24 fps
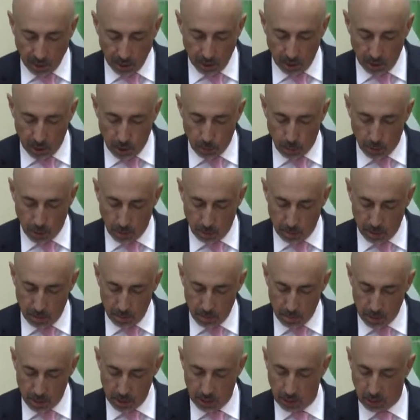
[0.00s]
Its
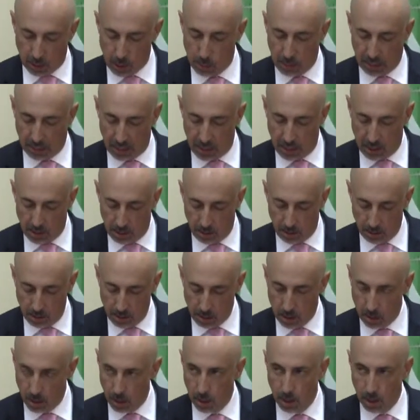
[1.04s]
problems and expectations,